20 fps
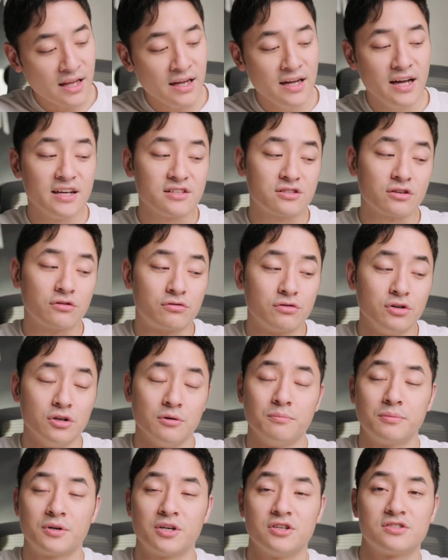as a
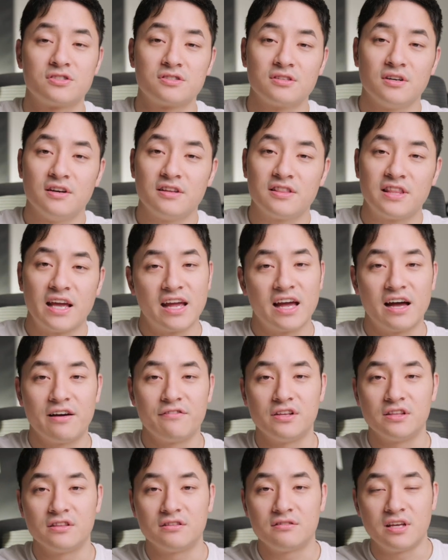group, because they
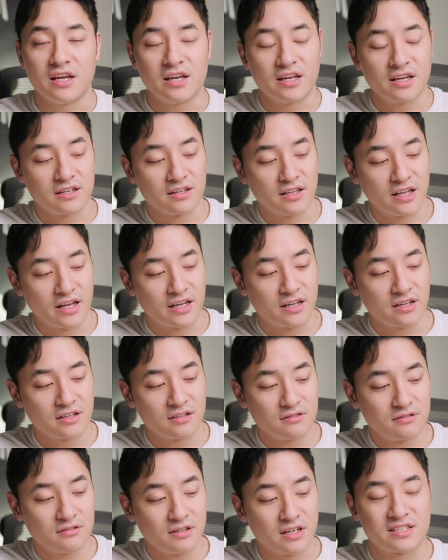haven't taken like
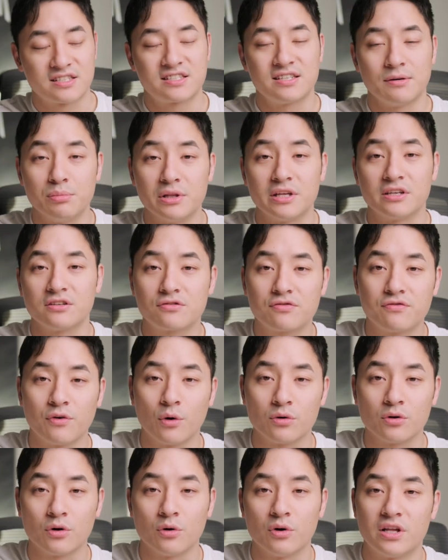a siblings
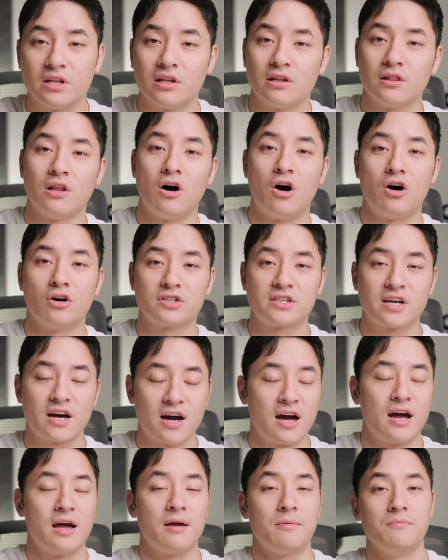photo in a long
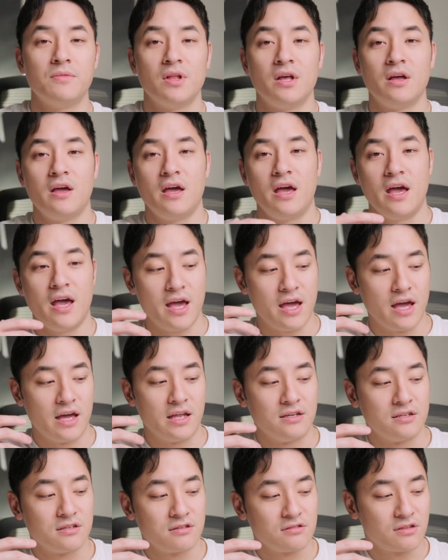time,
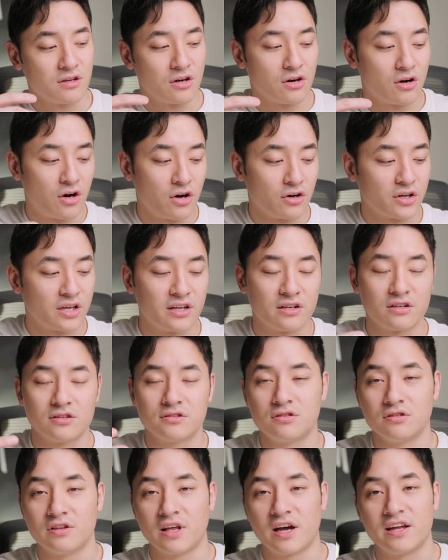and they're all getting
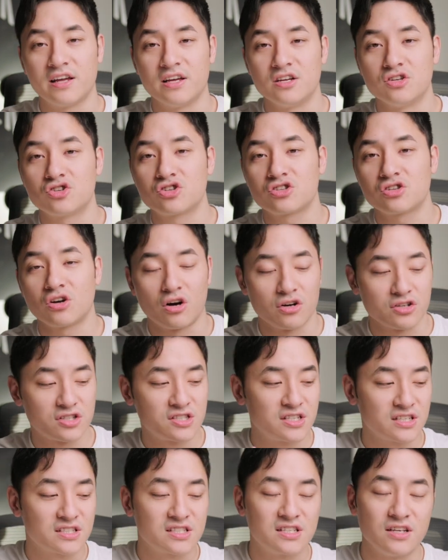to that age, all
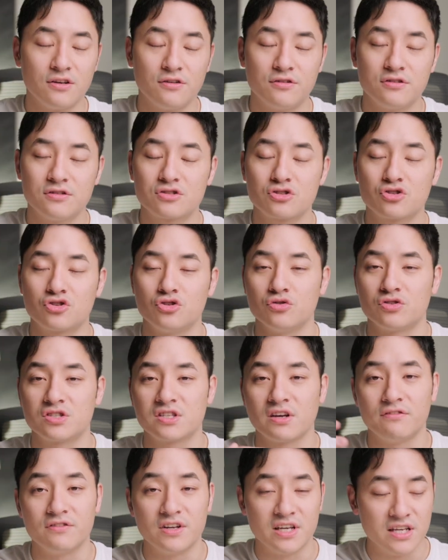60s to
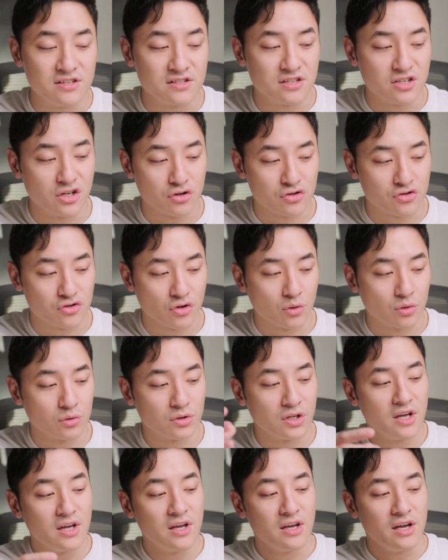70s years
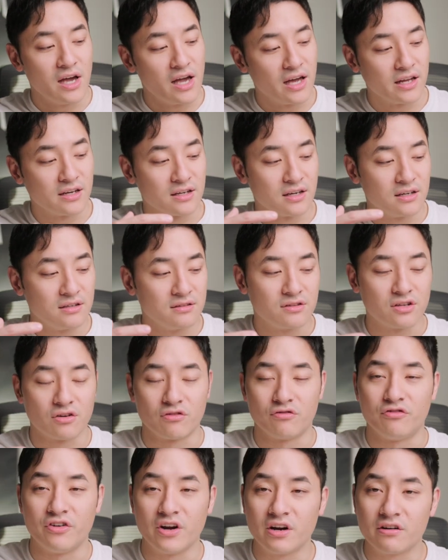old, and they're
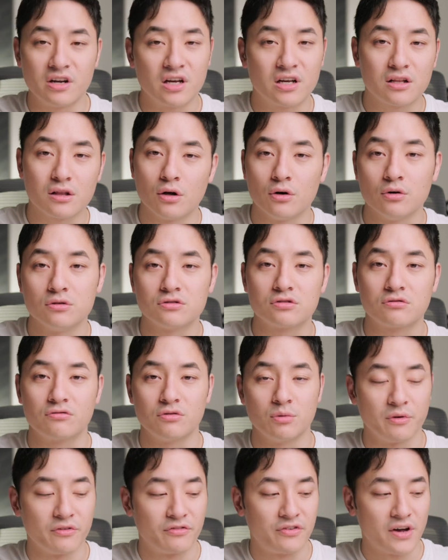very close
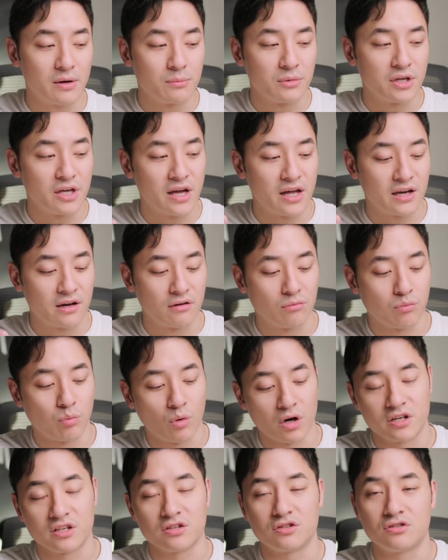group of family, and I
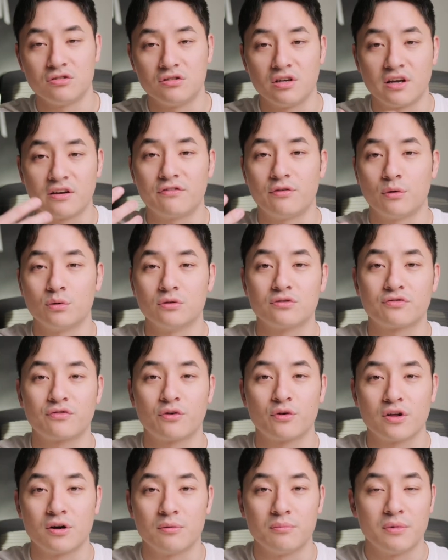wanted to take photos
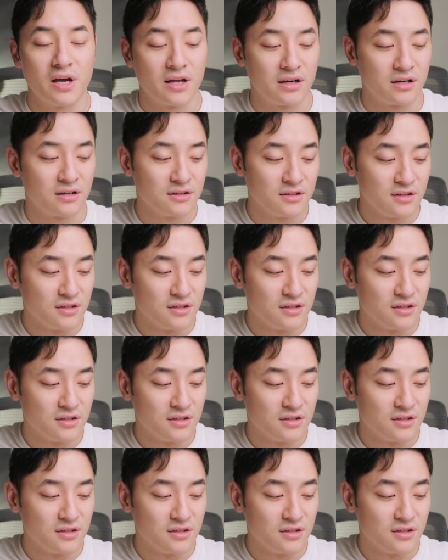for them and